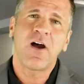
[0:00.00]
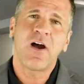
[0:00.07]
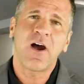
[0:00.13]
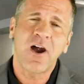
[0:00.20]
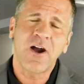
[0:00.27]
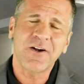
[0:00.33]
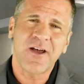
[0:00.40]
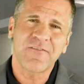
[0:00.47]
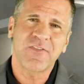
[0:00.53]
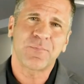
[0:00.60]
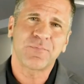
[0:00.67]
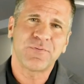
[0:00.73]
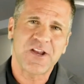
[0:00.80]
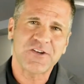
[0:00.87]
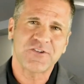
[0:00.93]
heart of the
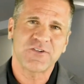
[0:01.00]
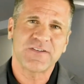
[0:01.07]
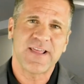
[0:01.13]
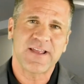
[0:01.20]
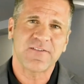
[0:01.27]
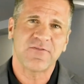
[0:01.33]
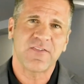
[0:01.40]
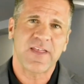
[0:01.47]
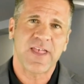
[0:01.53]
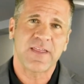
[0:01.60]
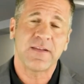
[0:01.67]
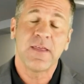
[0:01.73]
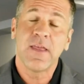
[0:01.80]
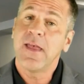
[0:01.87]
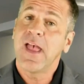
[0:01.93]
PressureTech fan
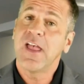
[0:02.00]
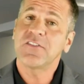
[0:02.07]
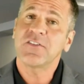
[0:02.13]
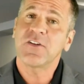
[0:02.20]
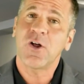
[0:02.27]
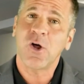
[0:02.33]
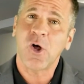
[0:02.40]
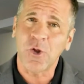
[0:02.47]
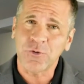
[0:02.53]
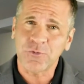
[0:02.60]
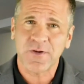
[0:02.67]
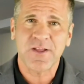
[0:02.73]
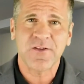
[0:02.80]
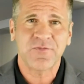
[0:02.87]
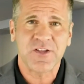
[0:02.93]
is an
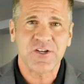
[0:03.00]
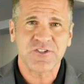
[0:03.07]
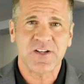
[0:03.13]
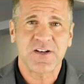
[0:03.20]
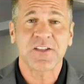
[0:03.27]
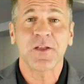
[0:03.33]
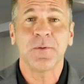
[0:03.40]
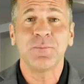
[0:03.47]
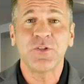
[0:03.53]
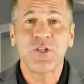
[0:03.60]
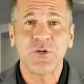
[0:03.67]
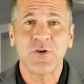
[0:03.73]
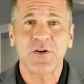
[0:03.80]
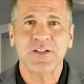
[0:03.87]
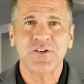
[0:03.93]
ultra-efficient,
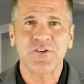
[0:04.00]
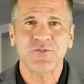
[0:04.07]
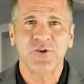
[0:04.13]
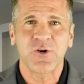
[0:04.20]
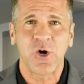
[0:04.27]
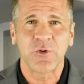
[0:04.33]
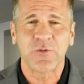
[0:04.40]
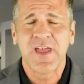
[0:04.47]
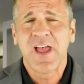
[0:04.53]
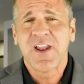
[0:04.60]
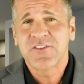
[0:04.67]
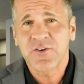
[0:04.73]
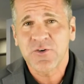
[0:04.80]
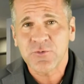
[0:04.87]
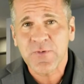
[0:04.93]
computer-controlled,
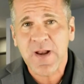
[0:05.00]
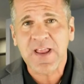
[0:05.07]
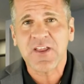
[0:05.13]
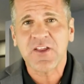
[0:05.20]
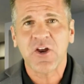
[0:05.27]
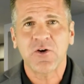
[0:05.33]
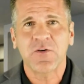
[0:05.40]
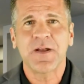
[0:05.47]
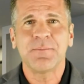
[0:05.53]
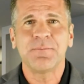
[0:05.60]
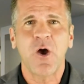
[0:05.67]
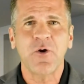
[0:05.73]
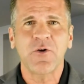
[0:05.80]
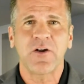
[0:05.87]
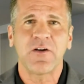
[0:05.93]
direct current
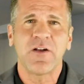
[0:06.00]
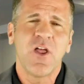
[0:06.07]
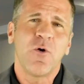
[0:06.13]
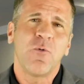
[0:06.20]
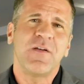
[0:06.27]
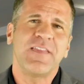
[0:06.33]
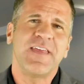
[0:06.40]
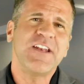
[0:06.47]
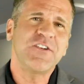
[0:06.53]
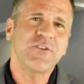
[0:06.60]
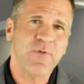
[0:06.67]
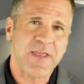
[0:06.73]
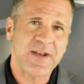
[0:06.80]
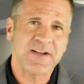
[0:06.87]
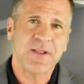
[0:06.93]
motor with
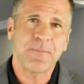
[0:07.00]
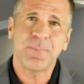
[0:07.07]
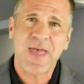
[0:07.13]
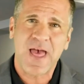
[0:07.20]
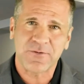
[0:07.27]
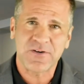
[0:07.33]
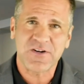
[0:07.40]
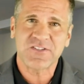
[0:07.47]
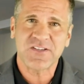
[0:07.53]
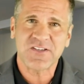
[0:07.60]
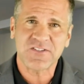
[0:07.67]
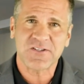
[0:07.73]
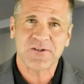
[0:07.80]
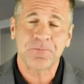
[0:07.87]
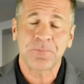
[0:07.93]
integrated impeller
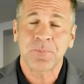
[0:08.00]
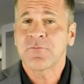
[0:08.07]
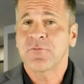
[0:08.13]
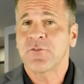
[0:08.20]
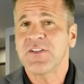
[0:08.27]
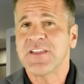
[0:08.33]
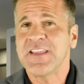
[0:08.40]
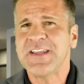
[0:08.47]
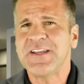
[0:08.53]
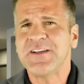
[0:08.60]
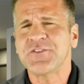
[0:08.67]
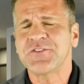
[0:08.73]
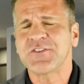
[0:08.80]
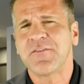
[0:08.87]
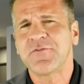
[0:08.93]
system for
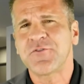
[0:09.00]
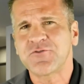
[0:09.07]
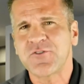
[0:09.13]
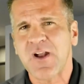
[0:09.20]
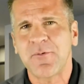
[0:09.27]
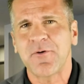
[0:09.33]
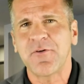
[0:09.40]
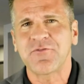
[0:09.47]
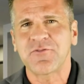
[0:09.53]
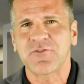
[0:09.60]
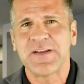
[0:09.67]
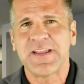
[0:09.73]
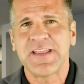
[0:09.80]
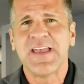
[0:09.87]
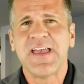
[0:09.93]
years of
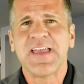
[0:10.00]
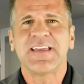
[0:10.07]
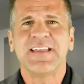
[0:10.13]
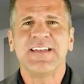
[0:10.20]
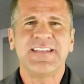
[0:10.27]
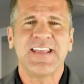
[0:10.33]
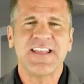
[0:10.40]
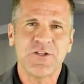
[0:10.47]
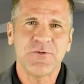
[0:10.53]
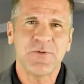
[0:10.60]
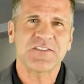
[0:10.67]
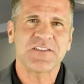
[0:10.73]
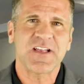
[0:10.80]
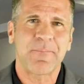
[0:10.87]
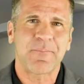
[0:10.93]
trouble-free,
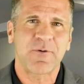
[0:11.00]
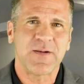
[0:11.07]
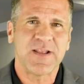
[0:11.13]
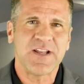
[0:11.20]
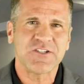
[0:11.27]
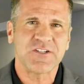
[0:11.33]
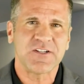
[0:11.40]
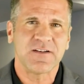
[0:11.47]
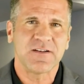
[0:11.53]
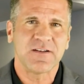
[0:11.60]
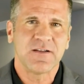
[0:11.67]
continuous operation.